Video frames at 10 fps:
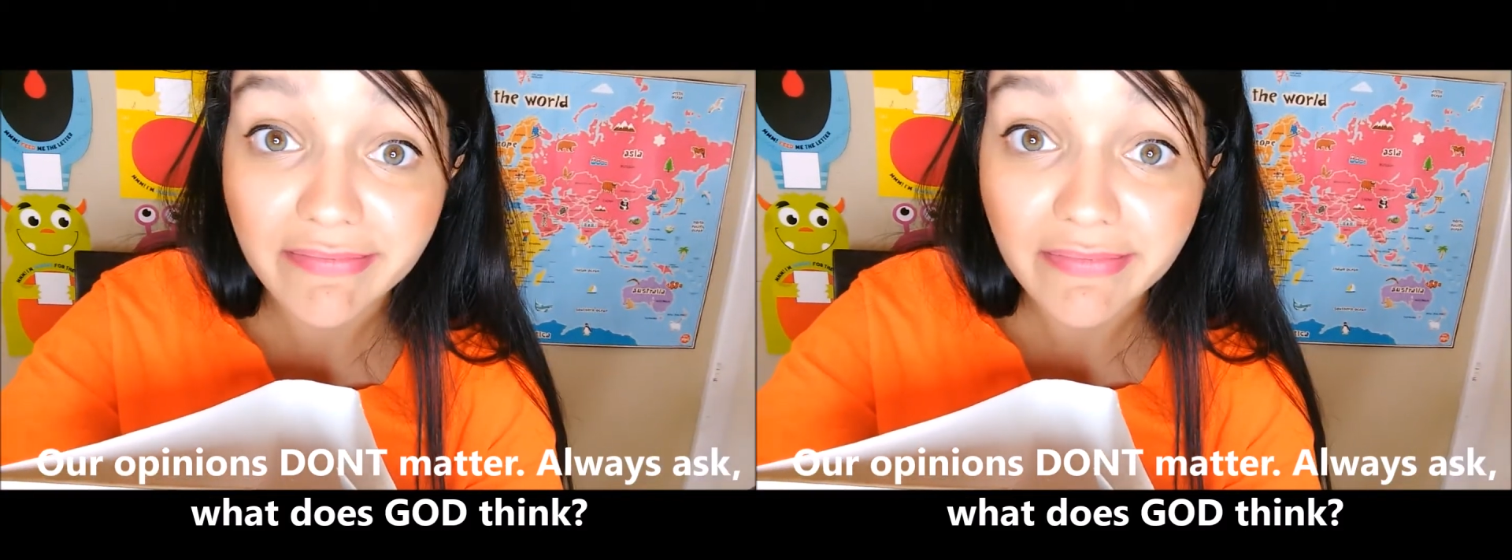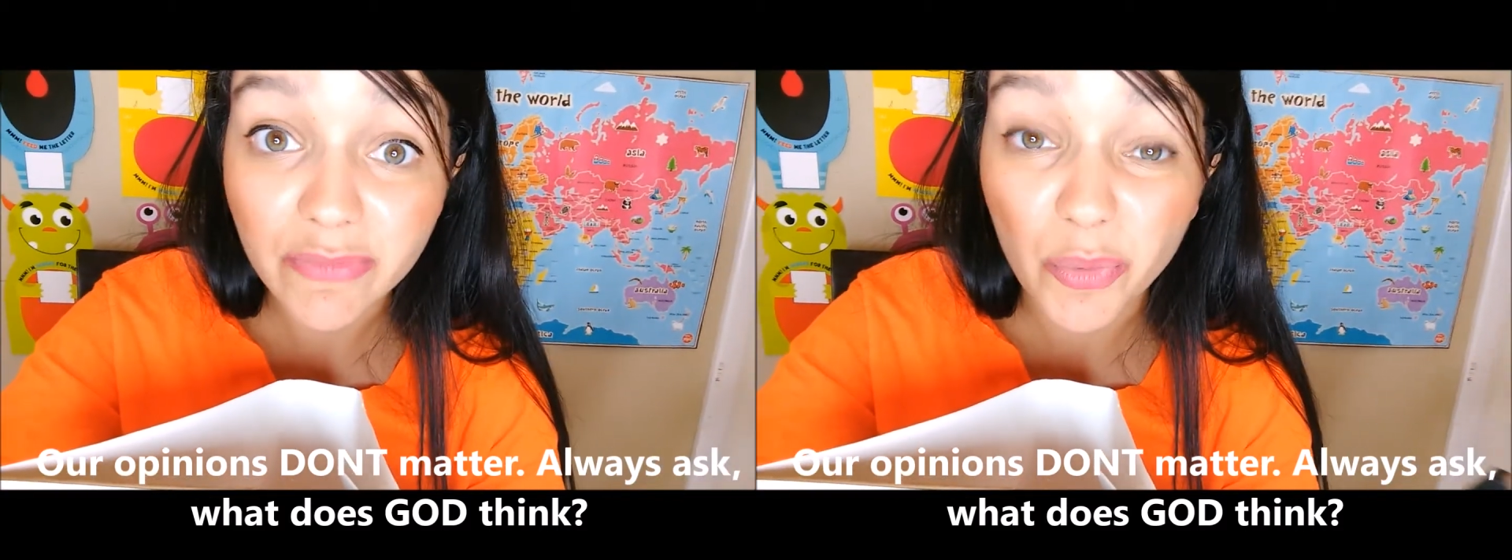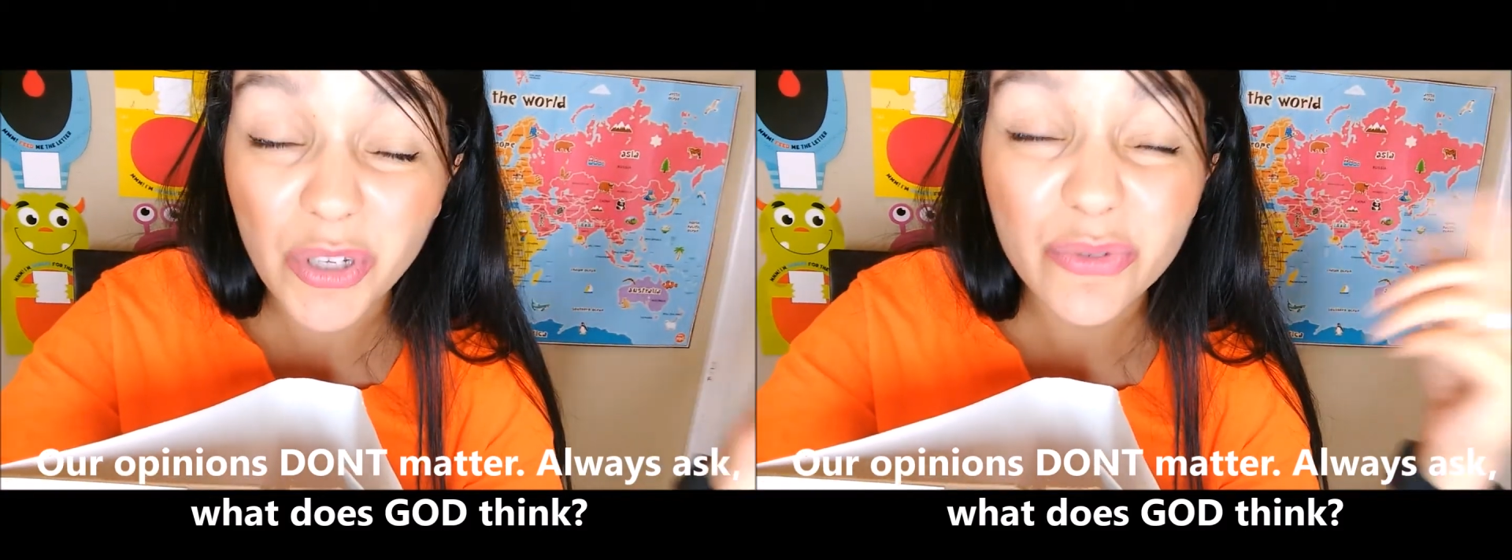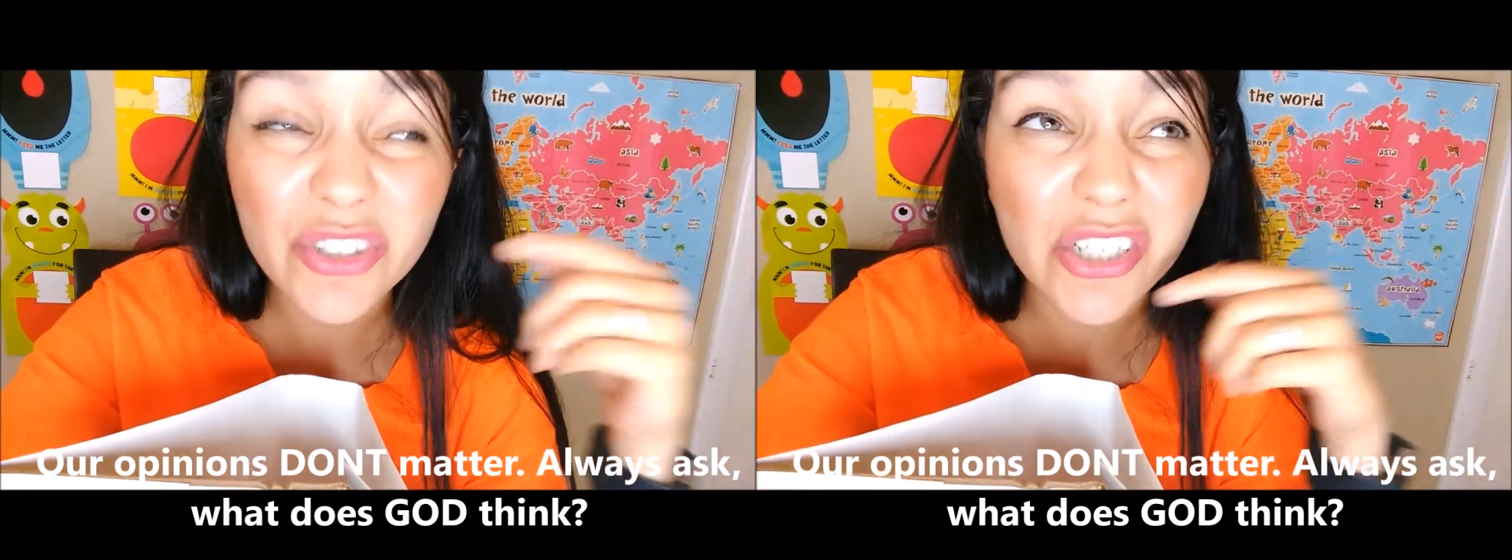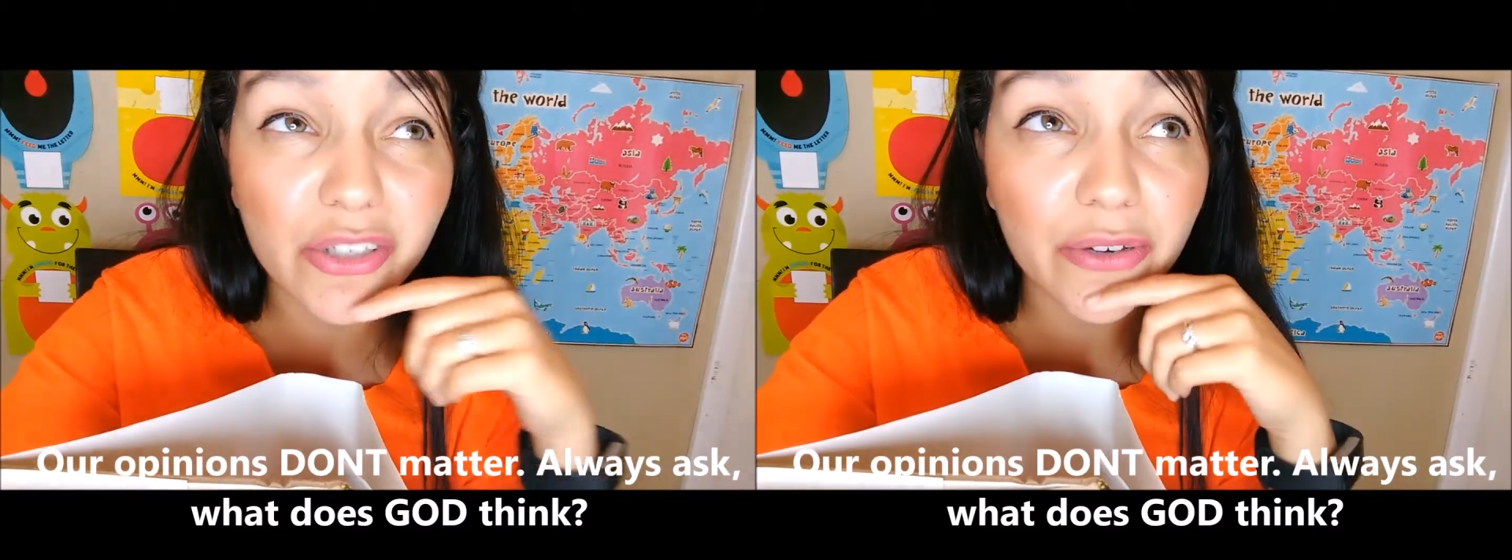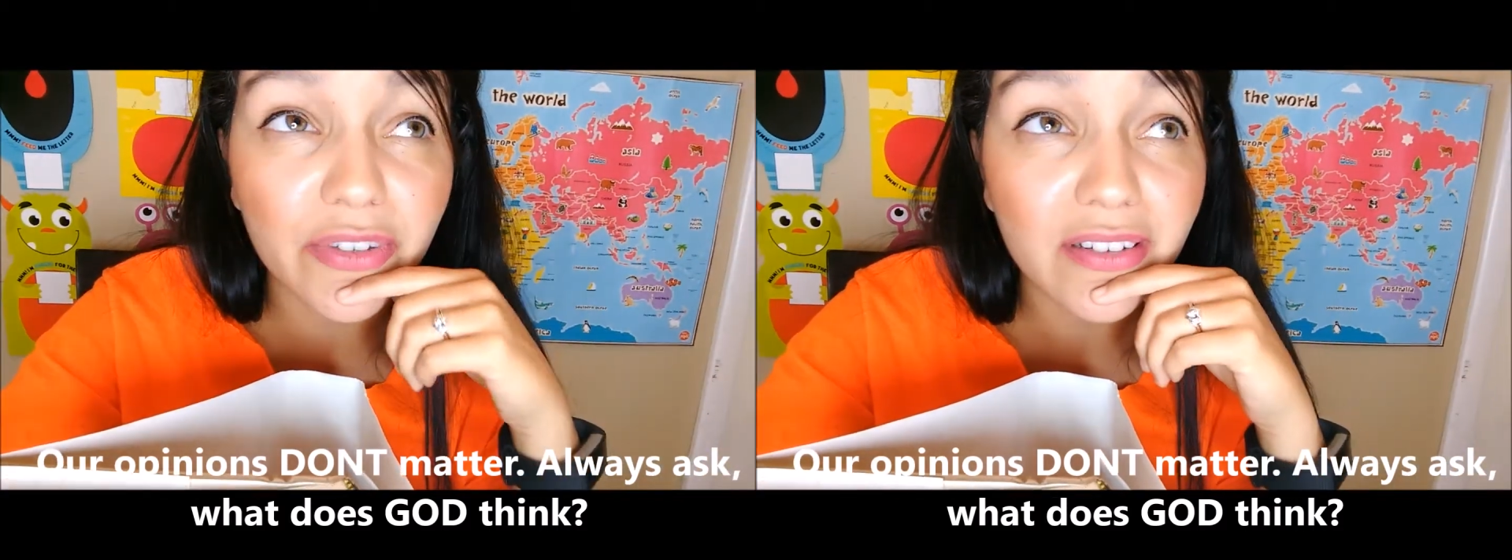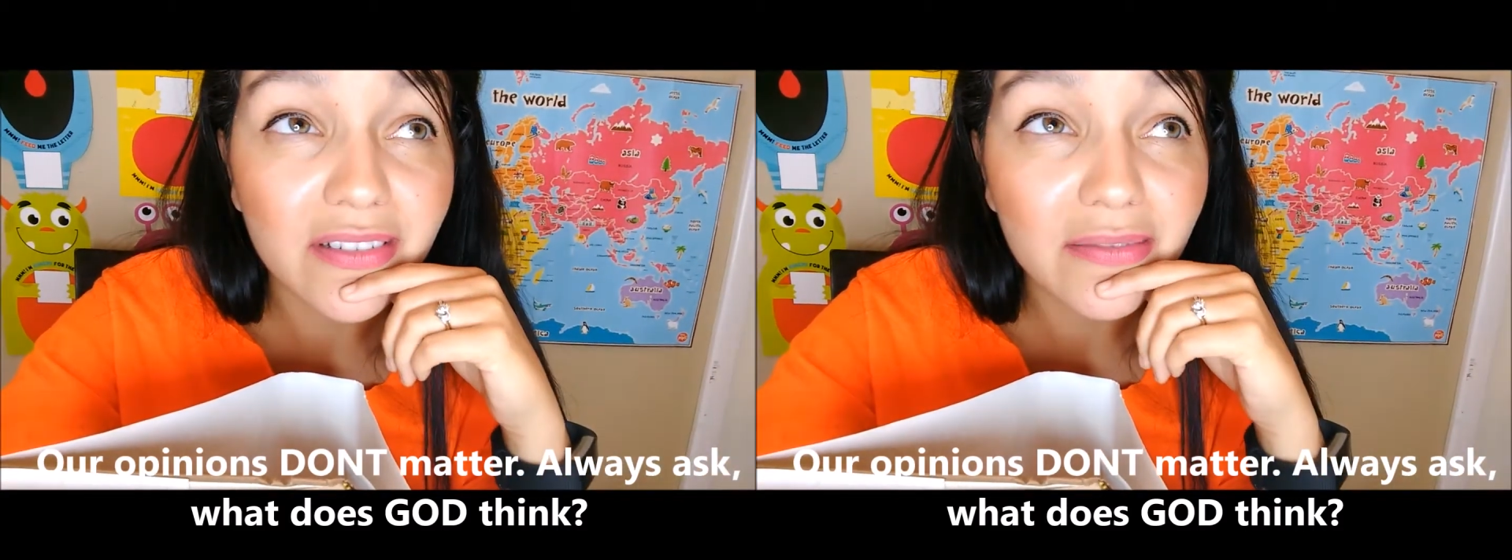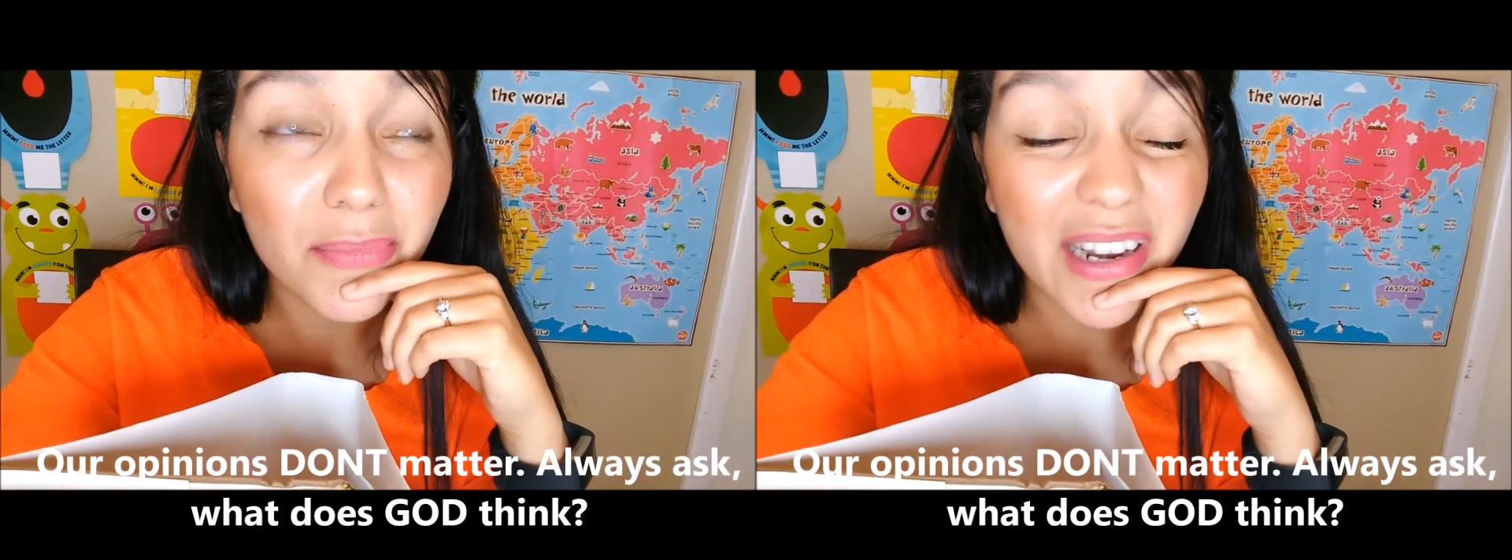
Well, we don't deserve it, but